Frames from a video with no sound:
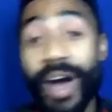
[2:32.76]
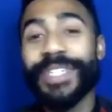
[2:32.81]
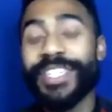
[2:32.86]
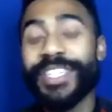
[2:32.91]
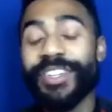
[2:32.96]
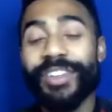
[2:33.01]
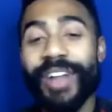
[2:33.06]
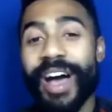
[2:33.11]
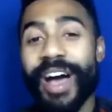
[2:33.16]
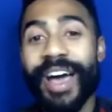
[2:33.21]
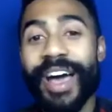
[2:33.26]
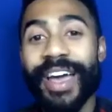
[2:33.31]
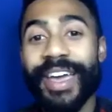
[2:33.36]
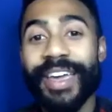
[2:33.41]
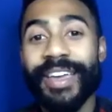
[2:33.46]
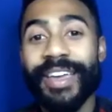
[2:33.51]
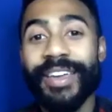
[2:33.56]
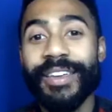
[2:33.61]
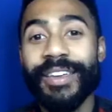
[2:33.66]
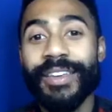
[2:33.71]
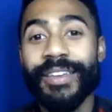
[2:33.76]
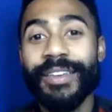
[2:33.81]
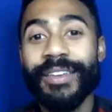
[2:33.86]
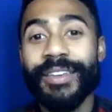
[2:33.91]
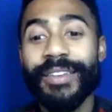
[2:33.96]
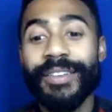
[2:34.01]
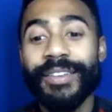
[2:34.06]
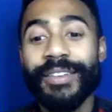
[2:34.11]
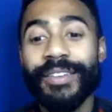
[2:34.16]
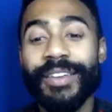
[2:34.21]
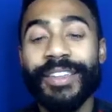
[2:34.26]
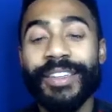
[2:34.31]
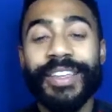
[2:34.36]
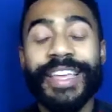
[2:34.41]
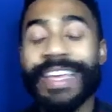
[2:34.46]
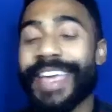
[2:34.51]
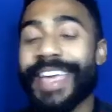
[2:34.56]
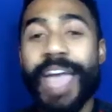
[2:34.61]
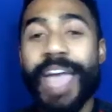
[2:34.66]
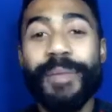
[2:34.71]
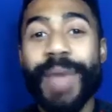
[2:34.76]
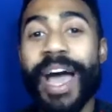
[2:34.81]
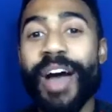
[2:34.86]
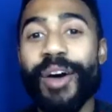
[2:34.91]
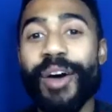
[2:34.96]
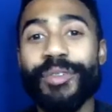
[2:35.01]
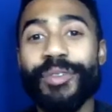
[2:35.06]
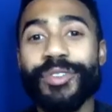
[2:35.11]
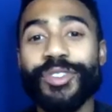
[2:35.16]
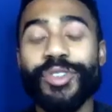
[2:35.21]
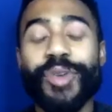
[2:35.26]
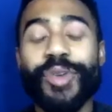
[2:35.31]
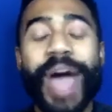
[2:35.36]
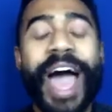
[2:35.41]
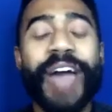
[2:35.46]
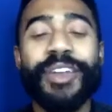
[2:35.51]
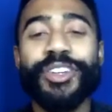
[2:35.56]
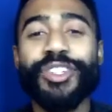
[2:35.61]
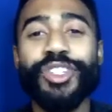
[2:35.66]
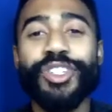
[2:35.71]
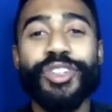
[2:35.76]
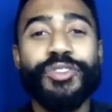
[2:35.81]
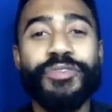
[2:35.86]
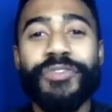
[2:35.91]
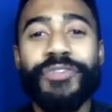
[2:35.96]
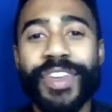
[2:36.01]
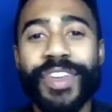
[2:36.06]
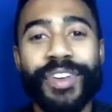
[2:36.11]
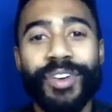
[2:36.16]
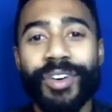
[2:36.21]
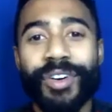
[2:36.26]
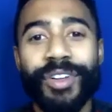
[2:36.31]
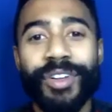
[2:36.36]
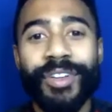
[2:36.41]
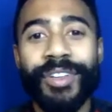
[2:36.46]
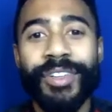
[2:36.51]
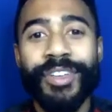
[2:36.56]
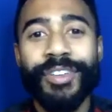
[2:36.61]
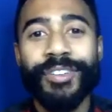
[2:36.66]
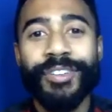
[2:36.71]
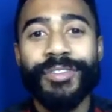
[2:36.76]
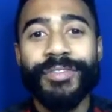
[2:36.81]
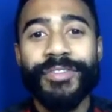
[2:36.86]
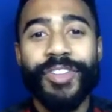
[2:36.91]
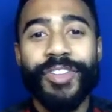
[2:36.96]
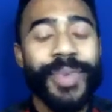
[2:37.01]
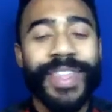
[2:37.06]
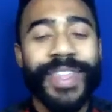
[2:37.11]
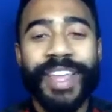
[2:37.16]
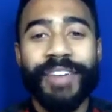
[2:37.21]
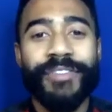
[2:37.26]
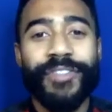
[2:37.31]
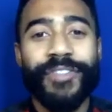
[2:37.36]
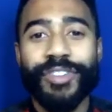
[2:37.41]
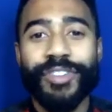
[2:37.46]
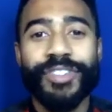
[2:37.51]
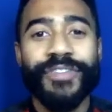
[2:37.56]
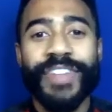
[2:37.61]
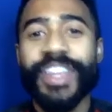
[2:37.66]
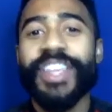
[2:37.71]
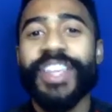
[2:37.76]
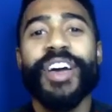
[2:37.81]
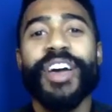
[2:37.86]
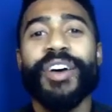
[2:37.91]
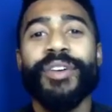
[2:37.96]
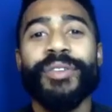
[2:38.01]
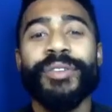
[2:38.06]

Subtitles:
until it came out. So how did you feel filming that first video?